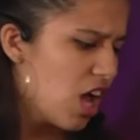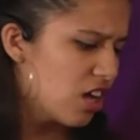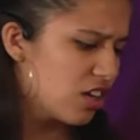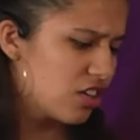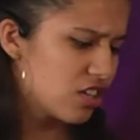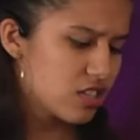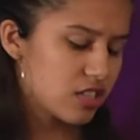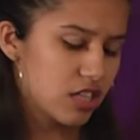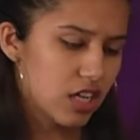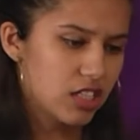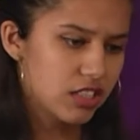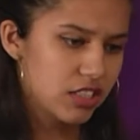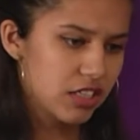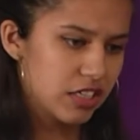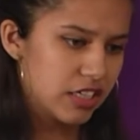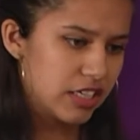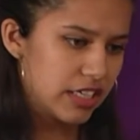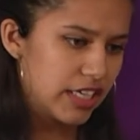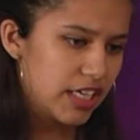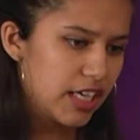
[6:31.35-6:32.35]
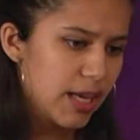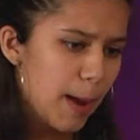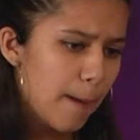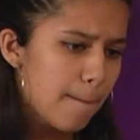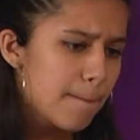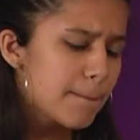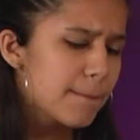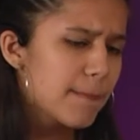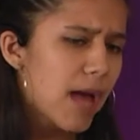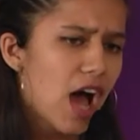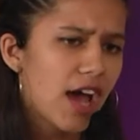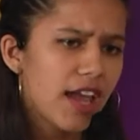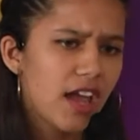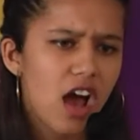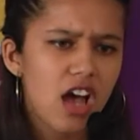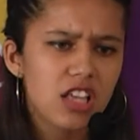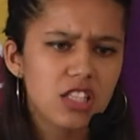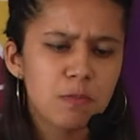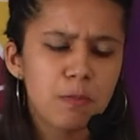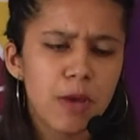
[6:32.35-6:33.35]
Resultantly, I
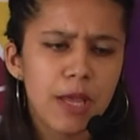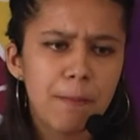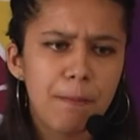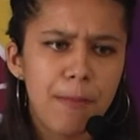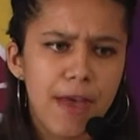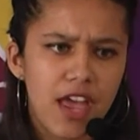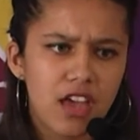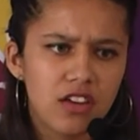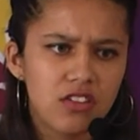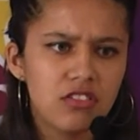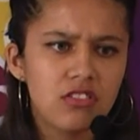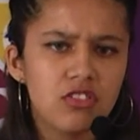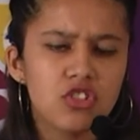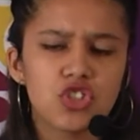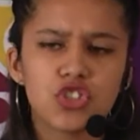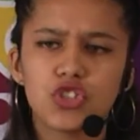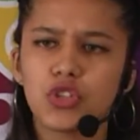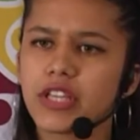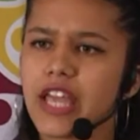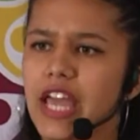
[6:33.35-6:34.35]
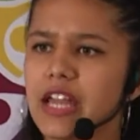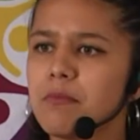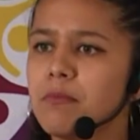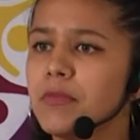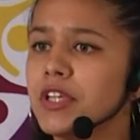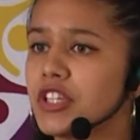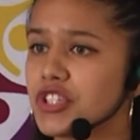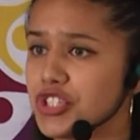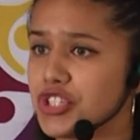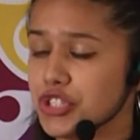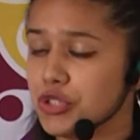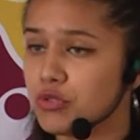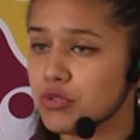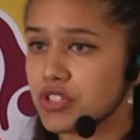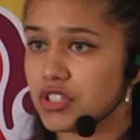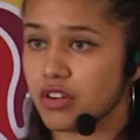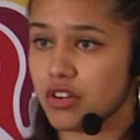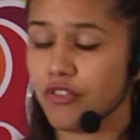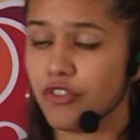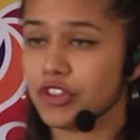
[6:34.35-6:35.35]
asked my parents to get me a
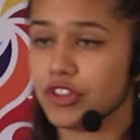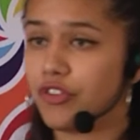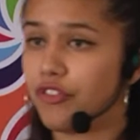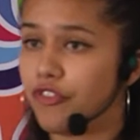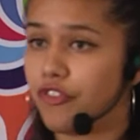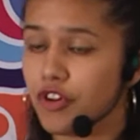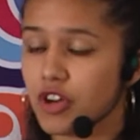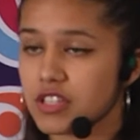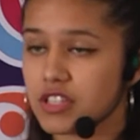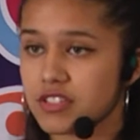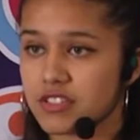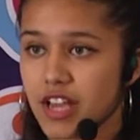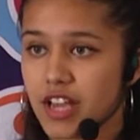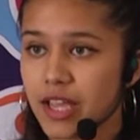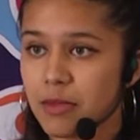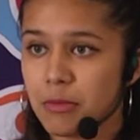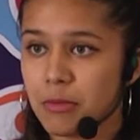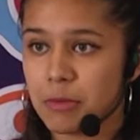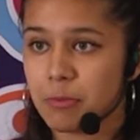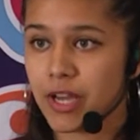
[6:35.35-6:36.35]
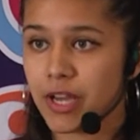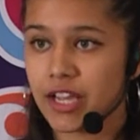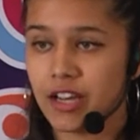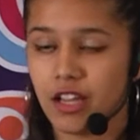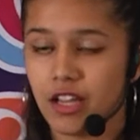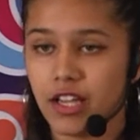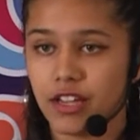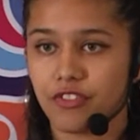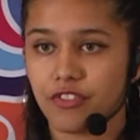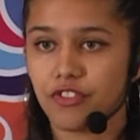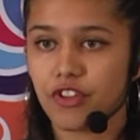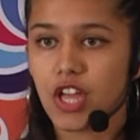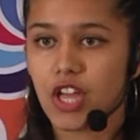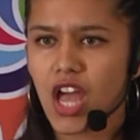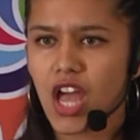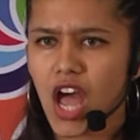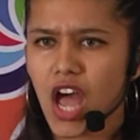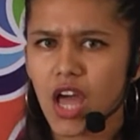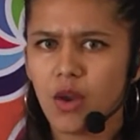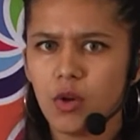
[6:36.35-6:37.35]
tutor for the first time in my life,
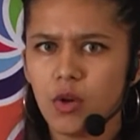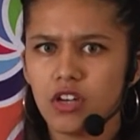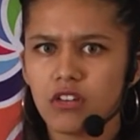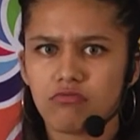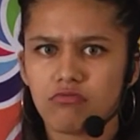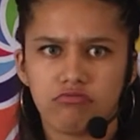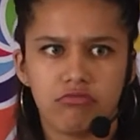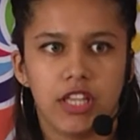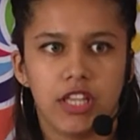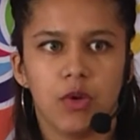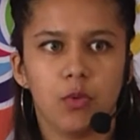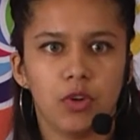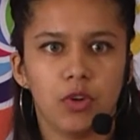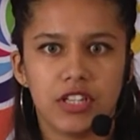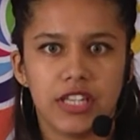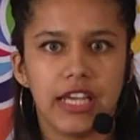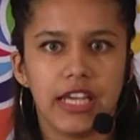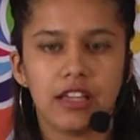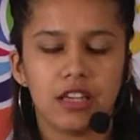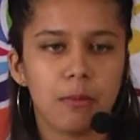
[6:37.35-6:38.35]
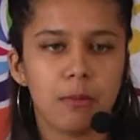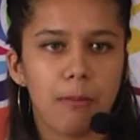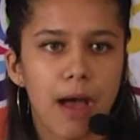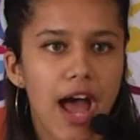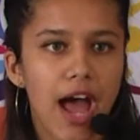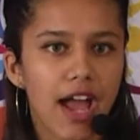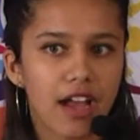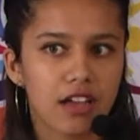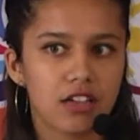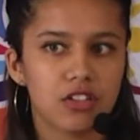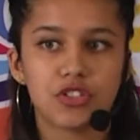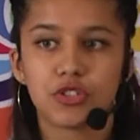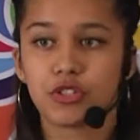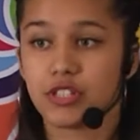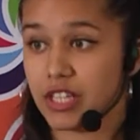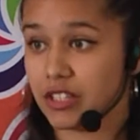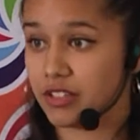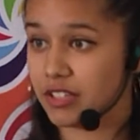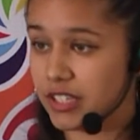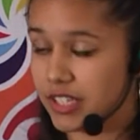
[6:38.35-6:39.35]
and they were taken aback, to
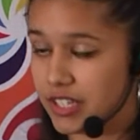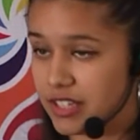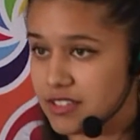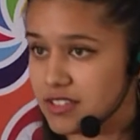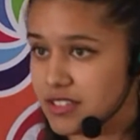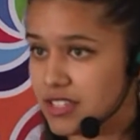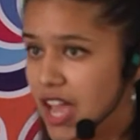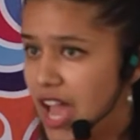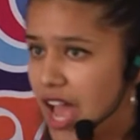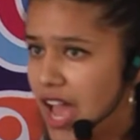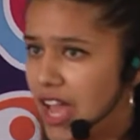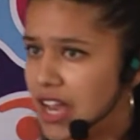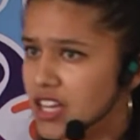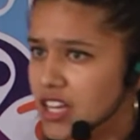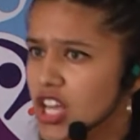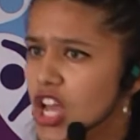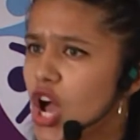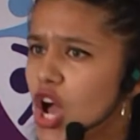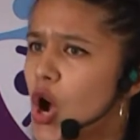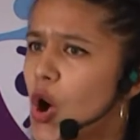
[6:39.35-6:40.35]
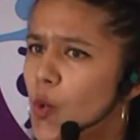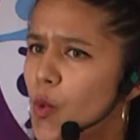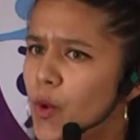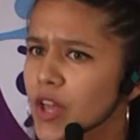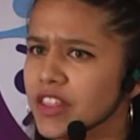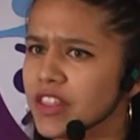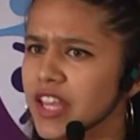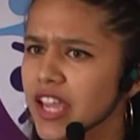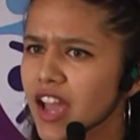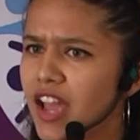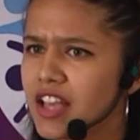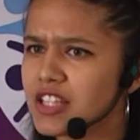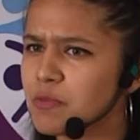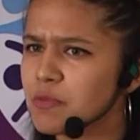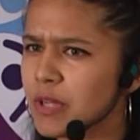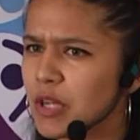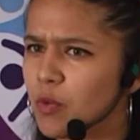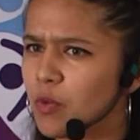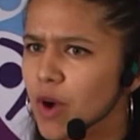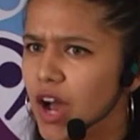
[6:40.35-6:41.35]
say the least. And when they asked
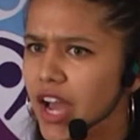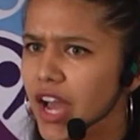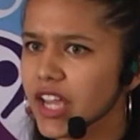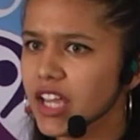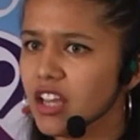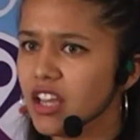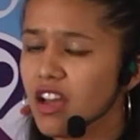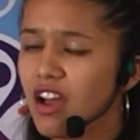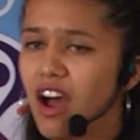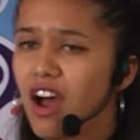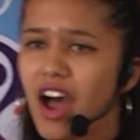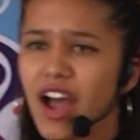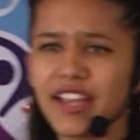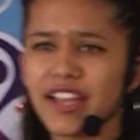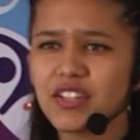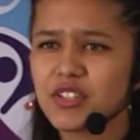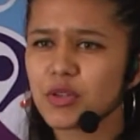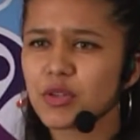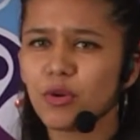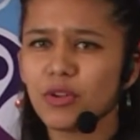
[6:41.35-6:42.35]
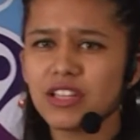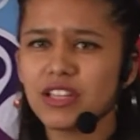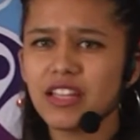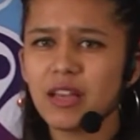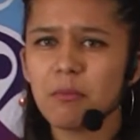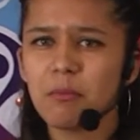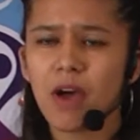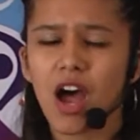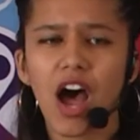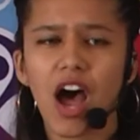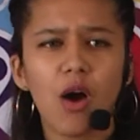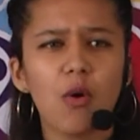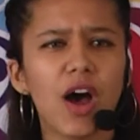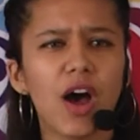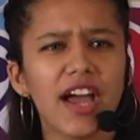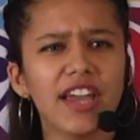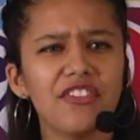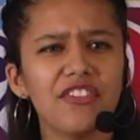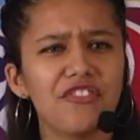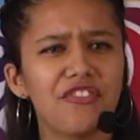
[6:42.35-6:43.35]
me why, I told them how
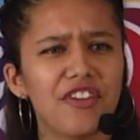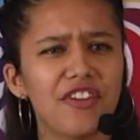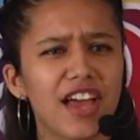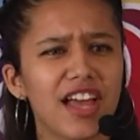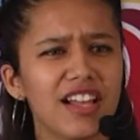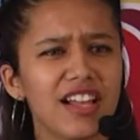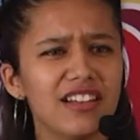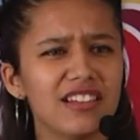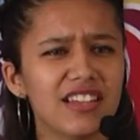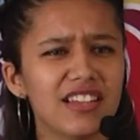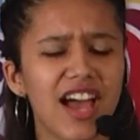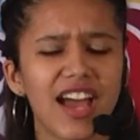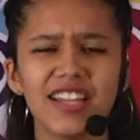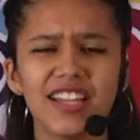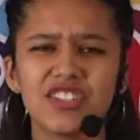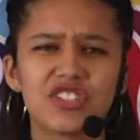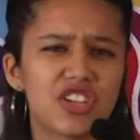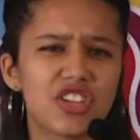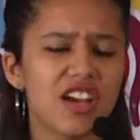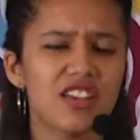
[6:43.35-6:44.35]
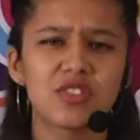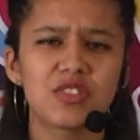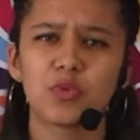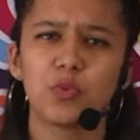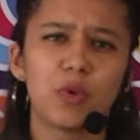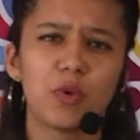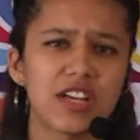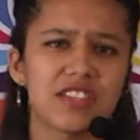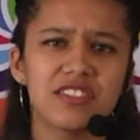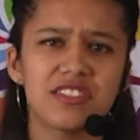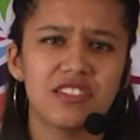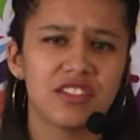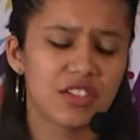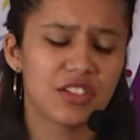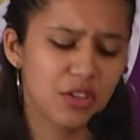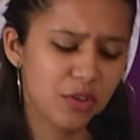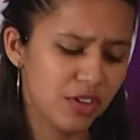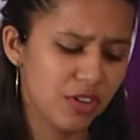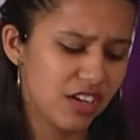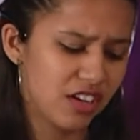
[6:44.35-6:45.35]
I felt I just wasn't
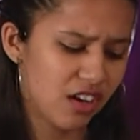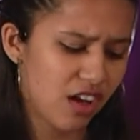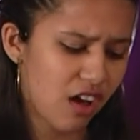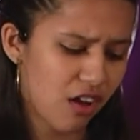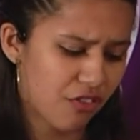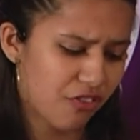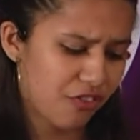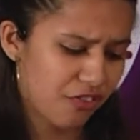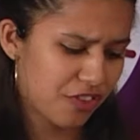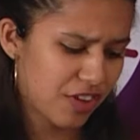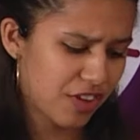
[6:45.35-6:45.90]
good enough.